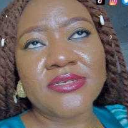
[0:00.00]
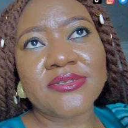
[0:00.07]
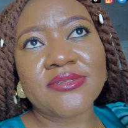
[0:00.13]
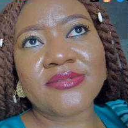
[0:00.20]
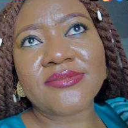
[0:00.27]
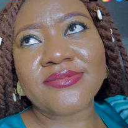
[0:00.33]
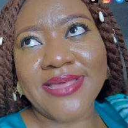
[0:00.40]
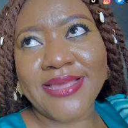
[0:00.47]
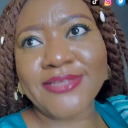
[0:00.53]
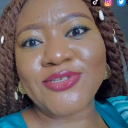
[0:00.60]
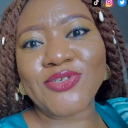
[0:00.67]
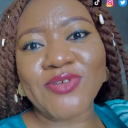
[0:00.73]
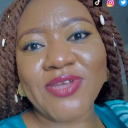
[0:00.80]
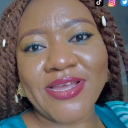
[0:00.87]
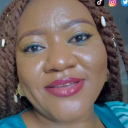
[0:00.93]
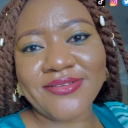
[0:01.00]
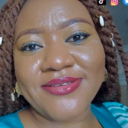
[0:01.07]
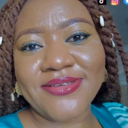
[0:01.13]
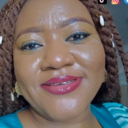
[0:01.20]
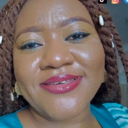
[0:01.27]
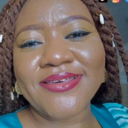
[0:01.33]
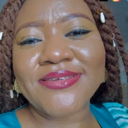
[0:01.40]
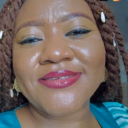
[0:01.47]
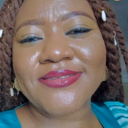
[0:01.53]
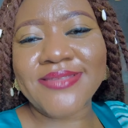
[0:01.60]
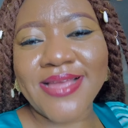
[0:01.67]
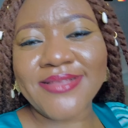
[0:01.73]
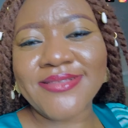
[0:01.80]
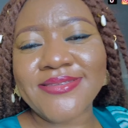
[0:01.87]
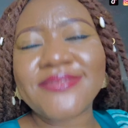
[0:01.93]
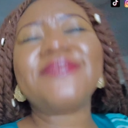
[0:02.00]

in Nigeria is that